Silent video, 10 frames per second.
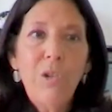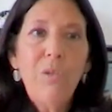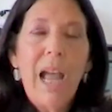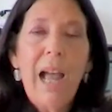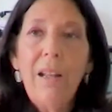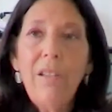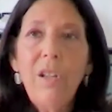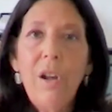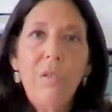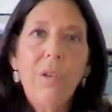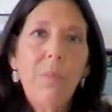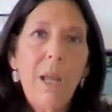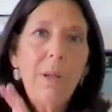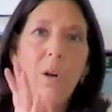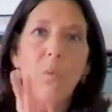you do that. There
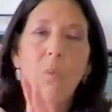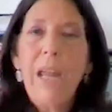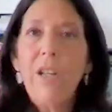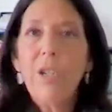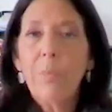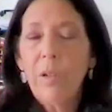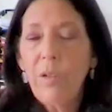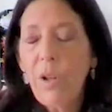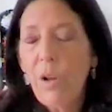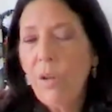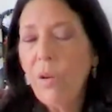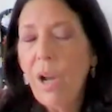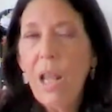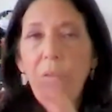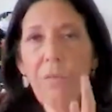may be a range, but you're
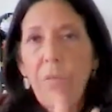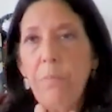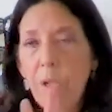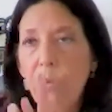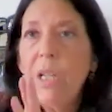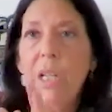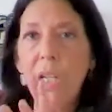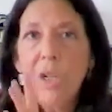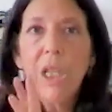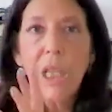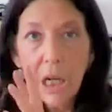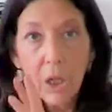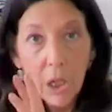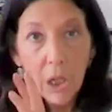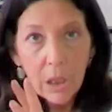kind of between here and
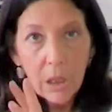there.